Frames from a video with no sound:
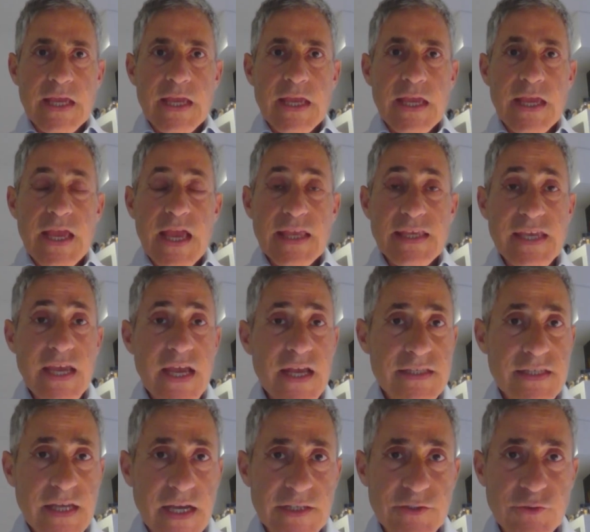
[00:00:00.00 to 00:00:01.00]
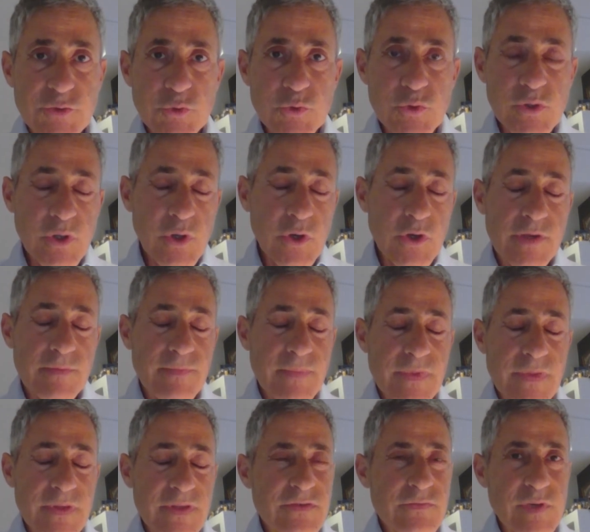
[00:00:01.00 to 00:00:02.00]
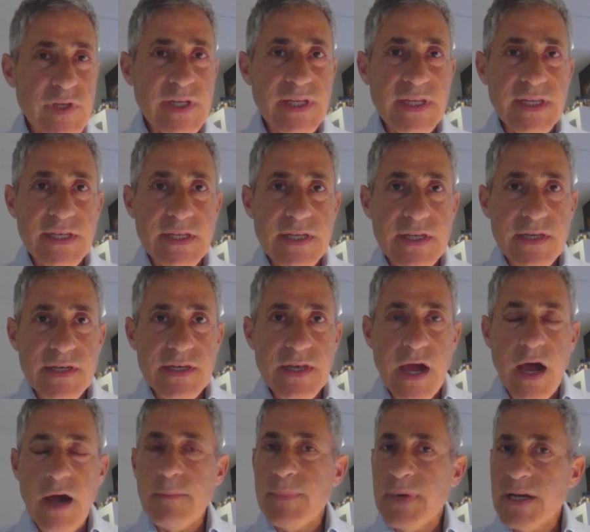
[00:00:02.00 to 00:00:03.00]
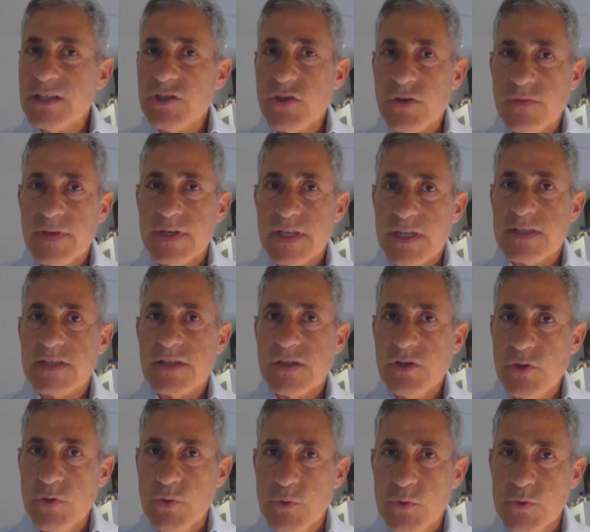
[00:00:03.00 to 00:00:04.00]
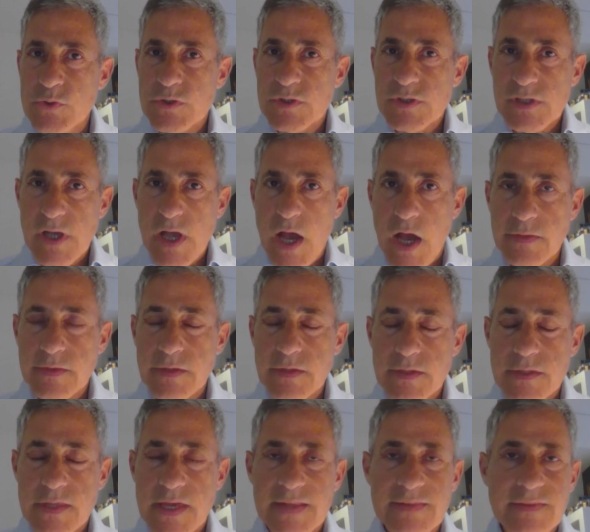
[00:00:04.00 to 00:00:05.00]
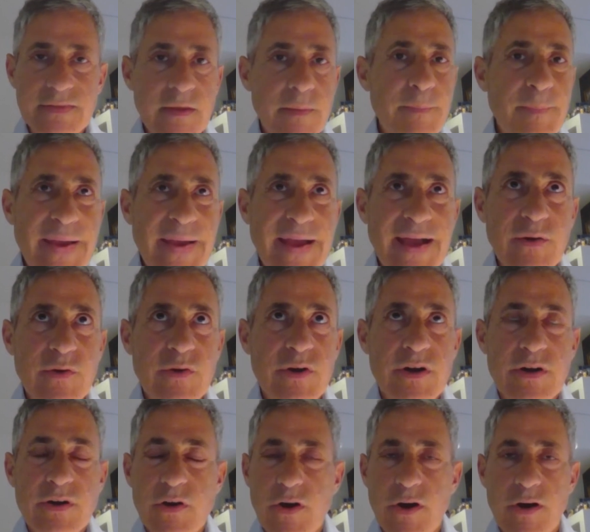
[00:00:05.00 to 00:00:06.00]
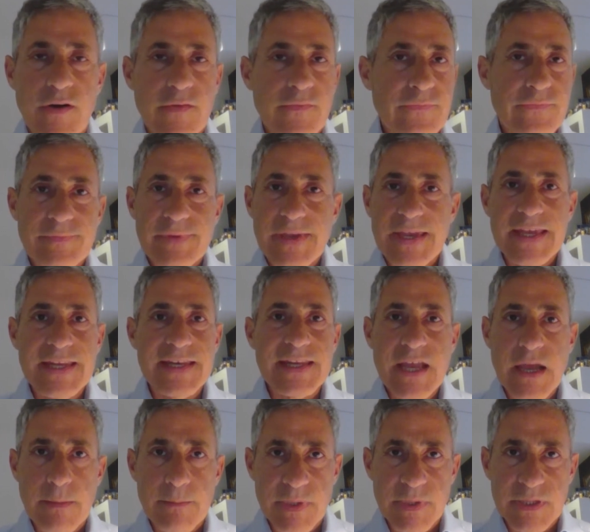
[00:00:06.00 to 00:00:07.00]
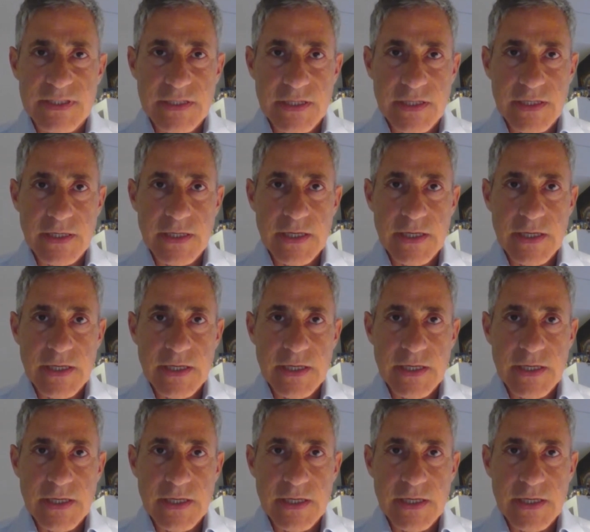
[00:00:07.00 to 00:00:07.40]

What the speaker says: Yes, I do. Look, there's really not much of an excuse other than the power of incumbency.